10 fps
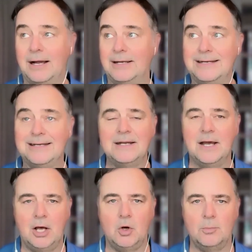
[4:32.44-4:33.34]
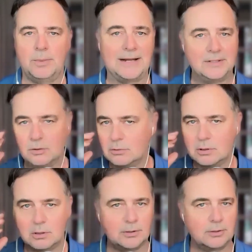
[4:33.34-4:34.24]
I need help. I know
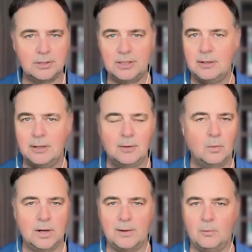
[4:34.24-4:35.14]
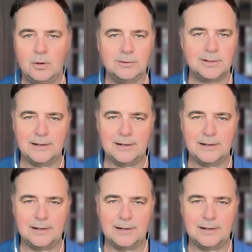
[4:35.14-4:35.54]
clearly what I want.